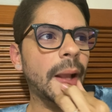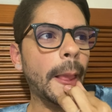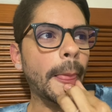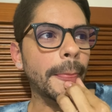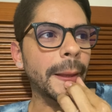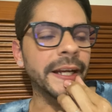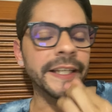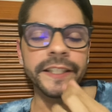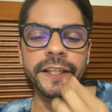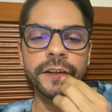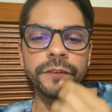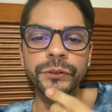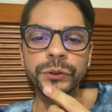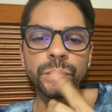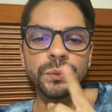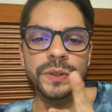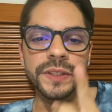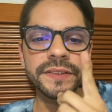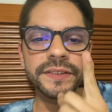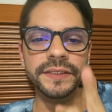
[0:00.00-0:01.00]
I never
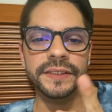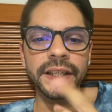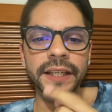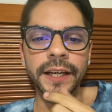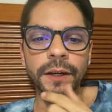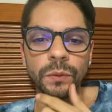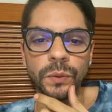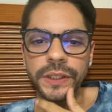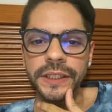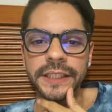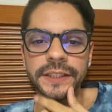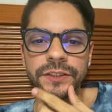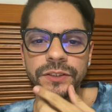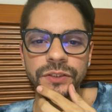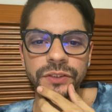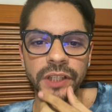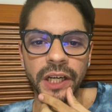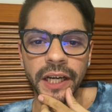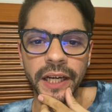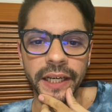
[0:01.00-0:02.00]
once said I wanted to
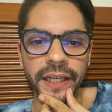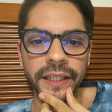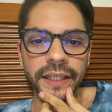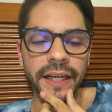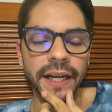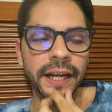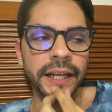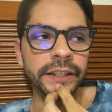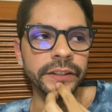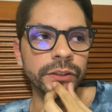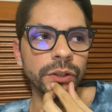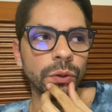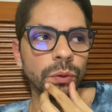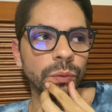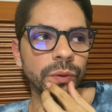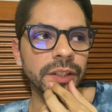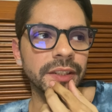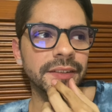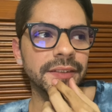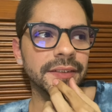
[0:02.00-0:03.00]
die. I
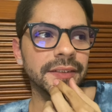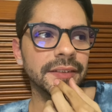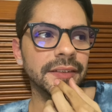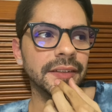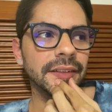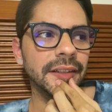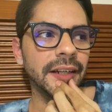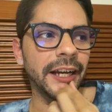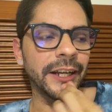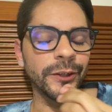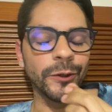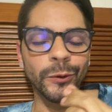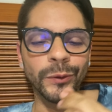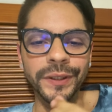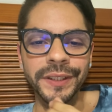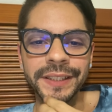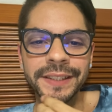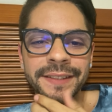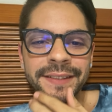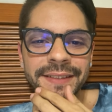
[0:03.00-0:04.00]

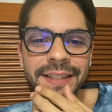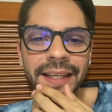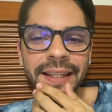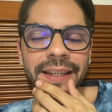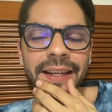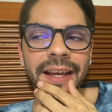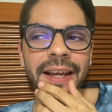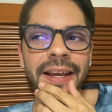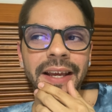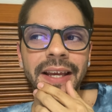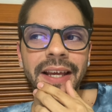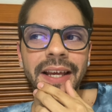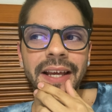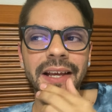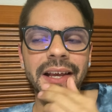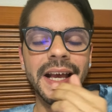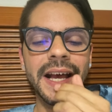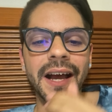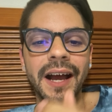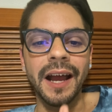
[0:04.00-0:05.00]
only said
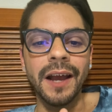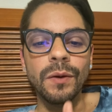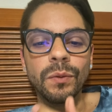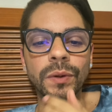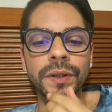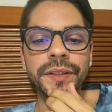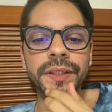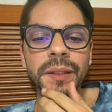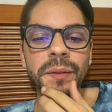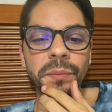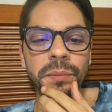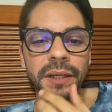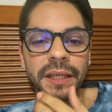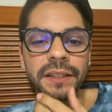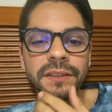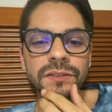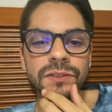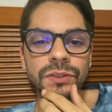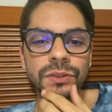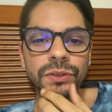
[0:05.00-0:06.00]
I want the
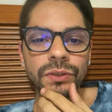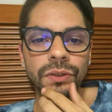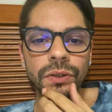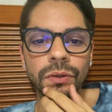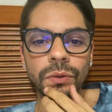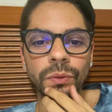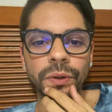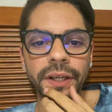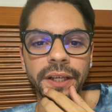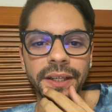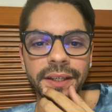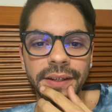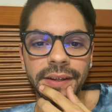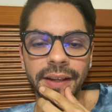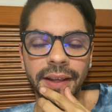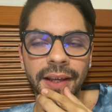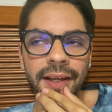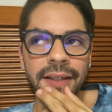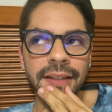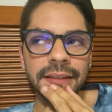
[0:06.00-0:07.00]
pain to go away,
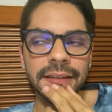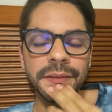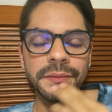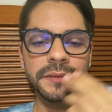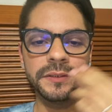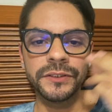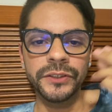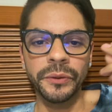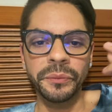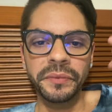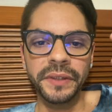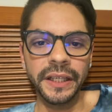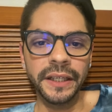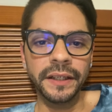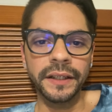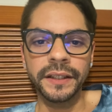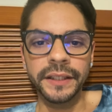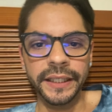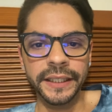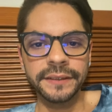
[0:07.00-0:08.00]
and something
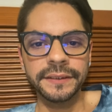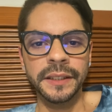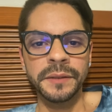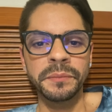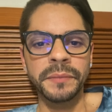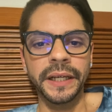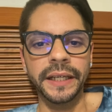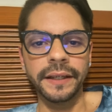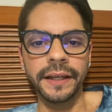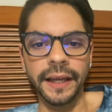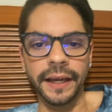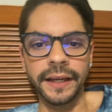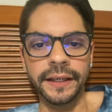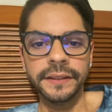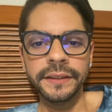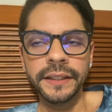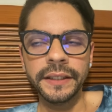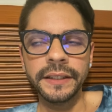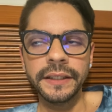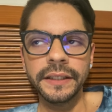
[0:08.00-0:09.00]
clicked in my
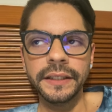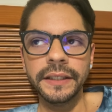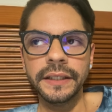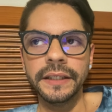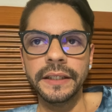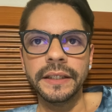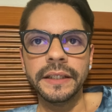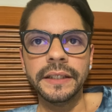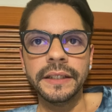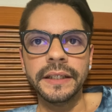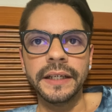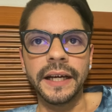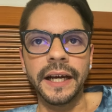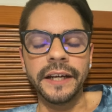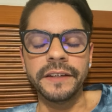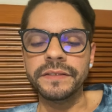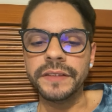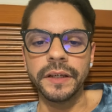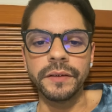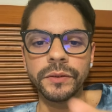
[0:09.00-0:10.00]
head.
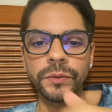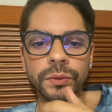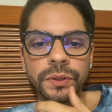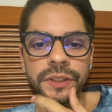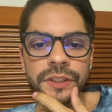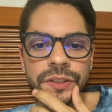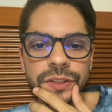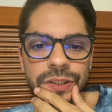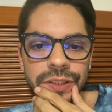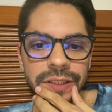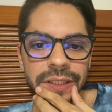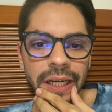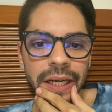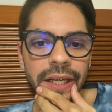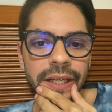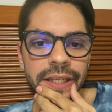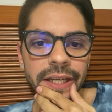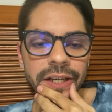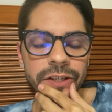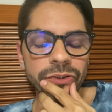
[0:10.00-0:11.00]
I've never wanted to
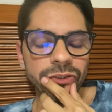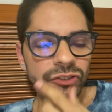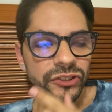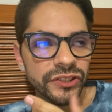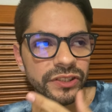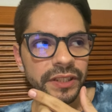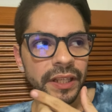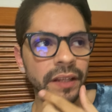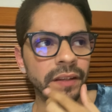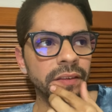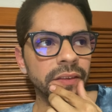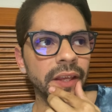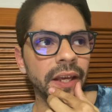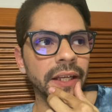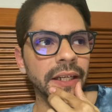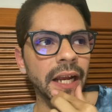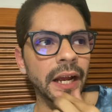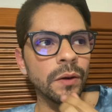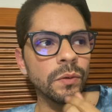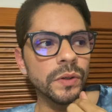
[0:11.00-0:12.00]
die. I understand
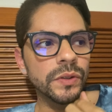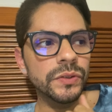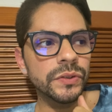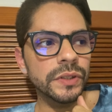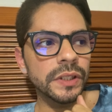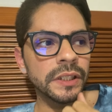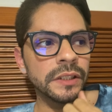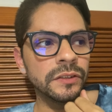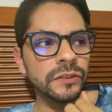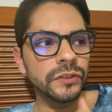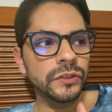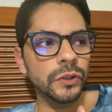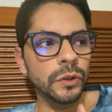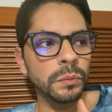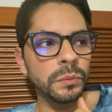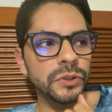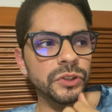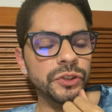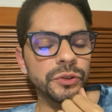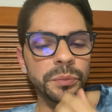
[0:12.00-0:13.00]
that. I was in so
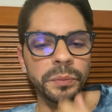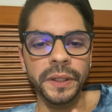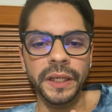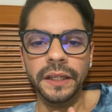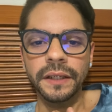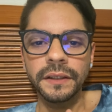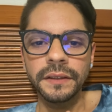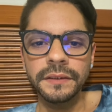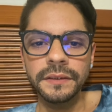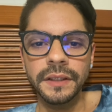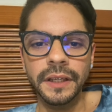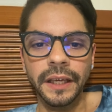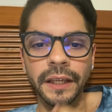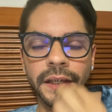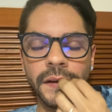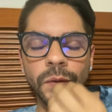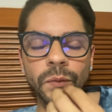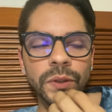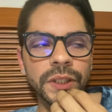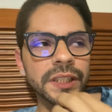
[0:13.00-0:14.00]
much pain,
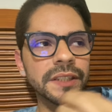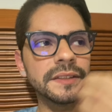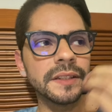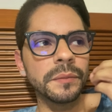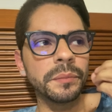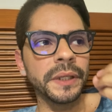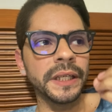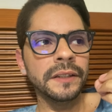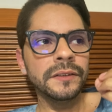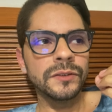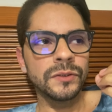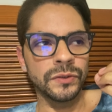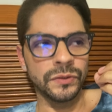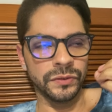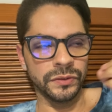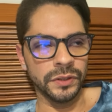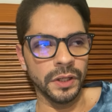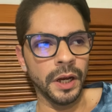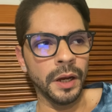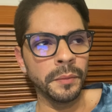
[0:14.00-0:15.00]
and I wanted the pain to
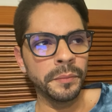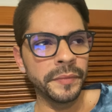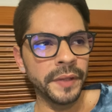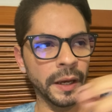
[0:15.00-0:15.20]
stop.